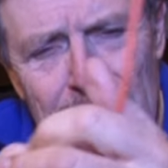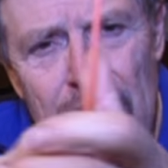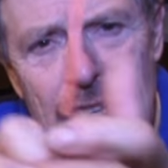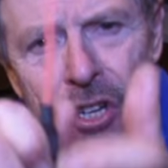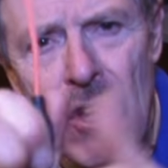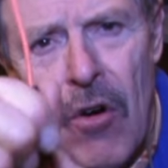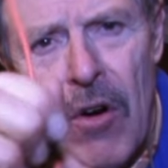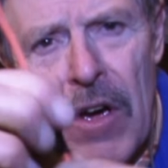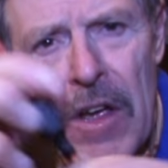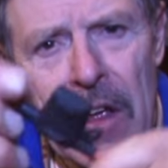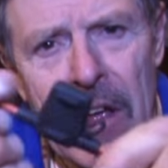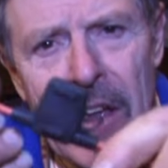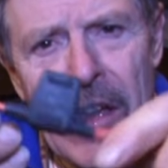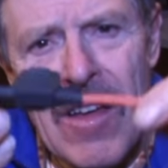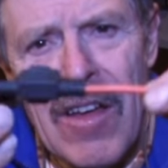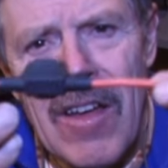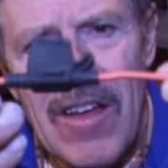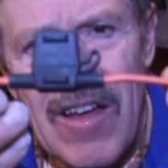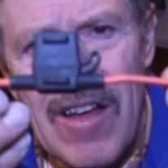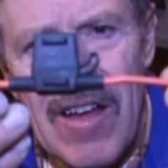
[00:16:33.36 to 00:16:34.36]
and tight,
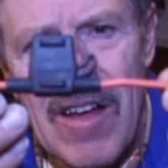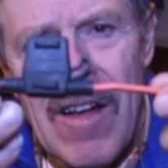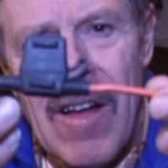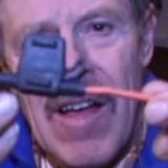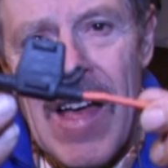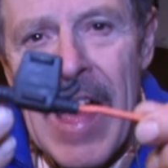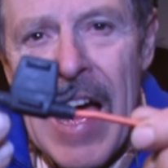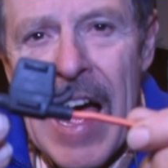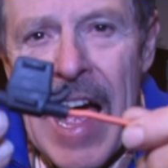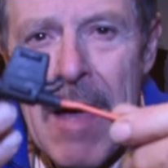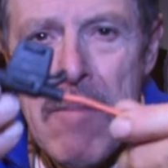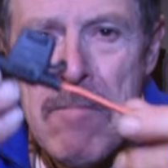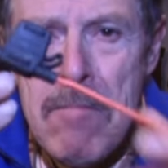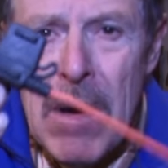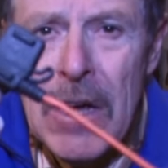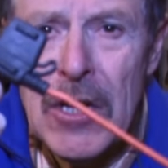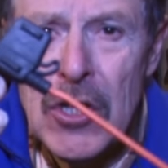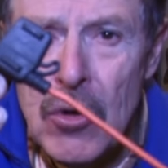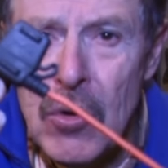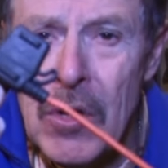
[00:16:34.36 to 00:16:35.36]
and
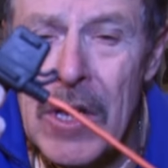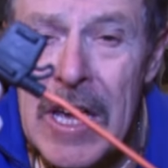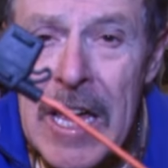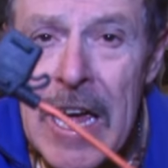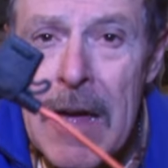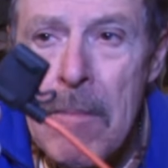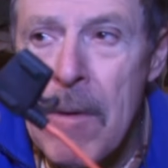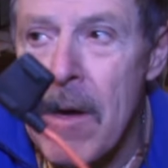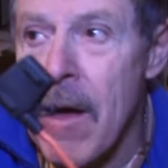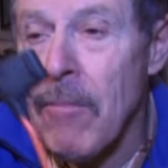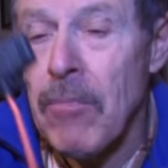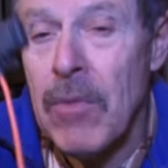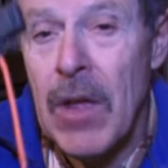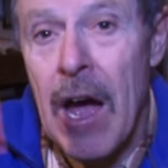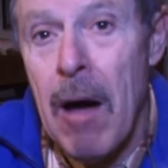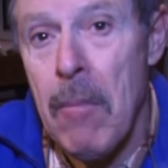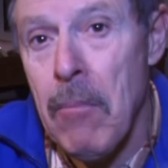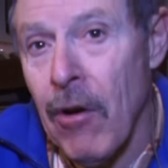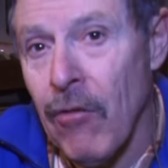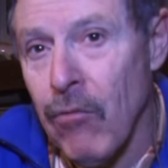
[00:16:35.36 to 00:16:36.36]
make sure you keep it
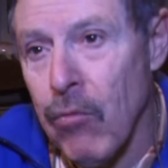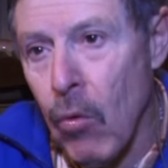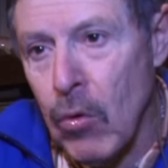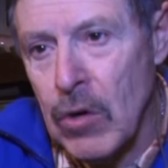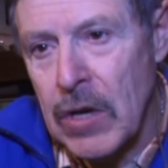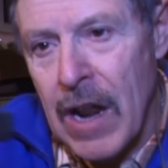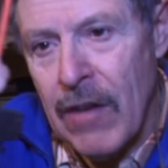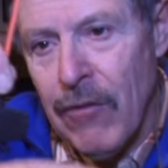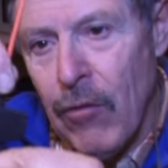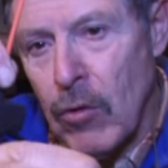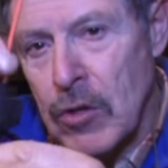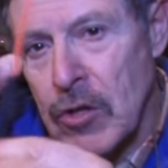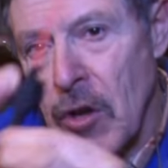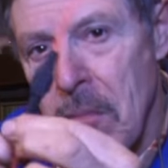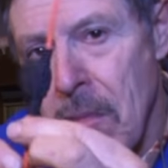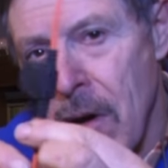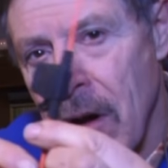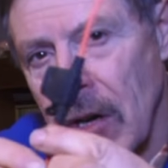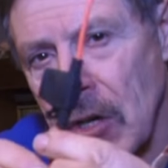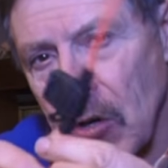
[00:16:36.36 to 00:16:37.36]
above water level. So
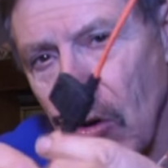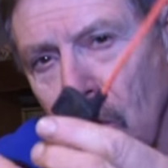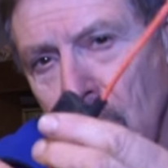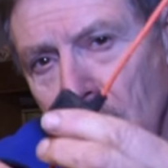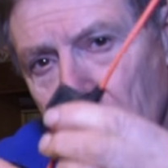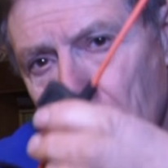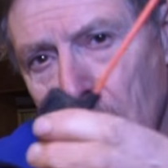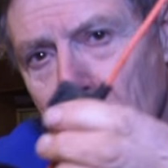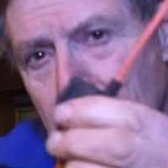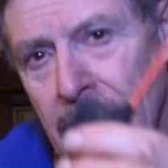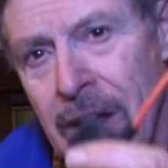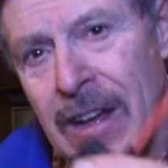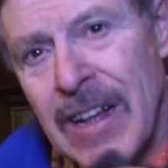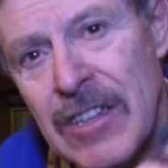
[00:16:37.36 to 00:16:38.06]
make sure you put it,